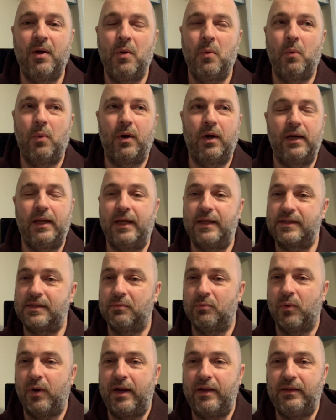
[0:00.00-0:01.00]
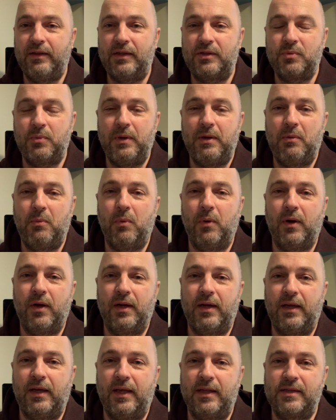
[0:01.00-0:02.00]
We're going to get some rain this week. We're
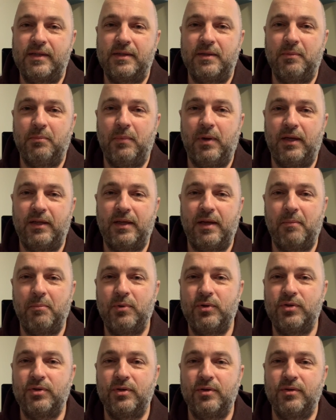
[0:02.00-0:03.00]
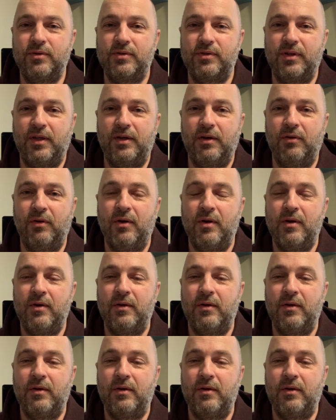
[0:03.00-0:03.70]
going to get some temperatures that are